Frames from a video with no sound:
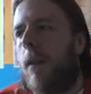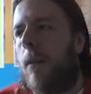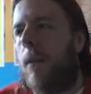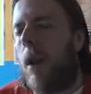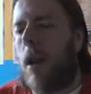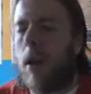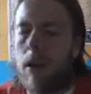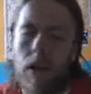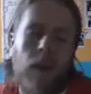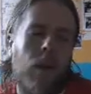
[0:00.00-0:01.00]

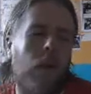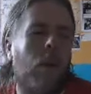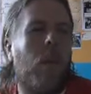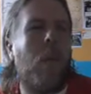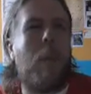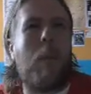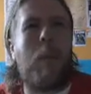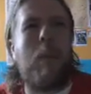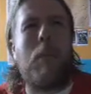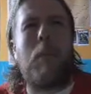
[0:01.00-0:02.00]
Very difficult,
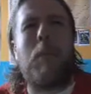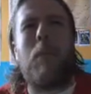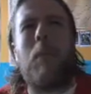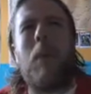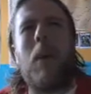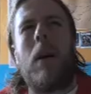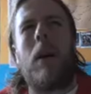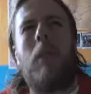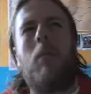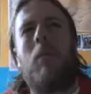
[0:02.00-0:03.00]

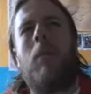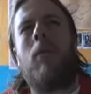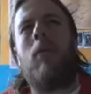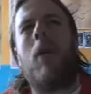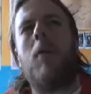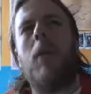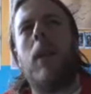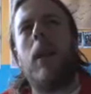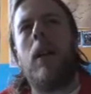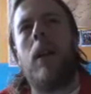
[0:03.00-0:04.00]
but I'm
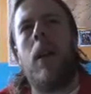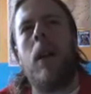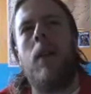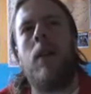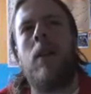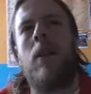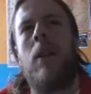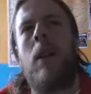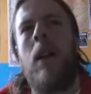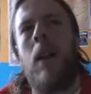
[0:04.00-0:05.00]
probably gonna have to
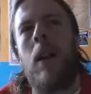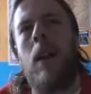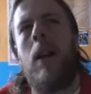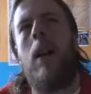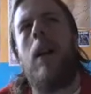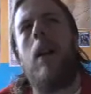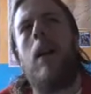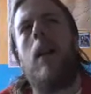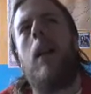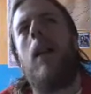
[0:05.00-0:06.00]

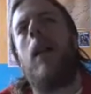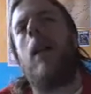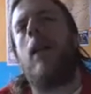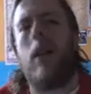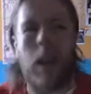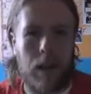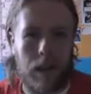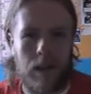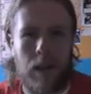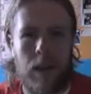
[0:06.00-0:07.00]
say The
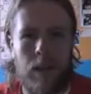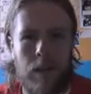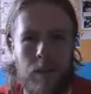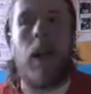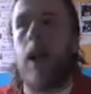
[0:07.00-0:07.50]
Deadly Assassin.